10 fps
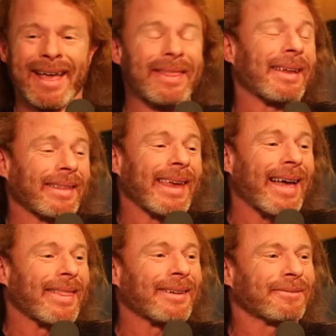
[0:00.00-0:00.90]

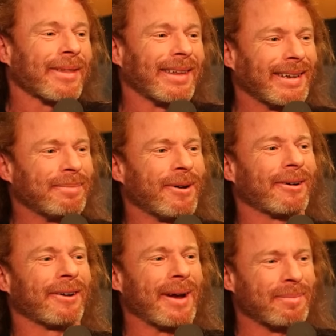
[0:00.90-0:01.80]
That's what the
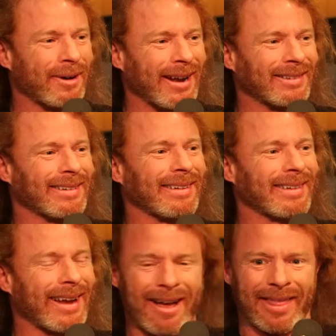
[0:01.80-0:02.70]
deprogrammed brain sounds
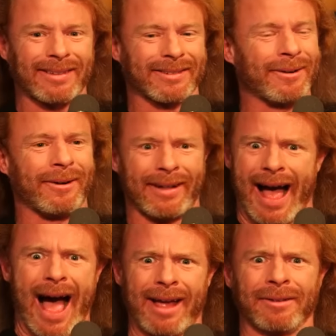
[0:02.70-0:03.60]
like. Oh, that's cool.
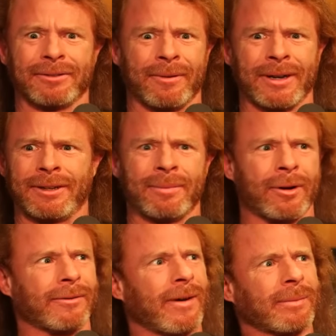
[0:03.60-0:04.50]
Wow. I also want to do
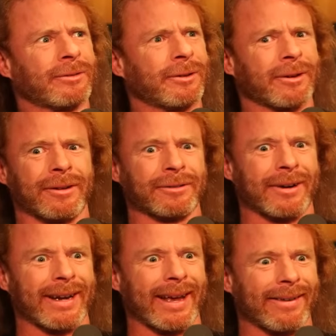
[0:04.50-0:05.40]
more pharmaceuticals right now.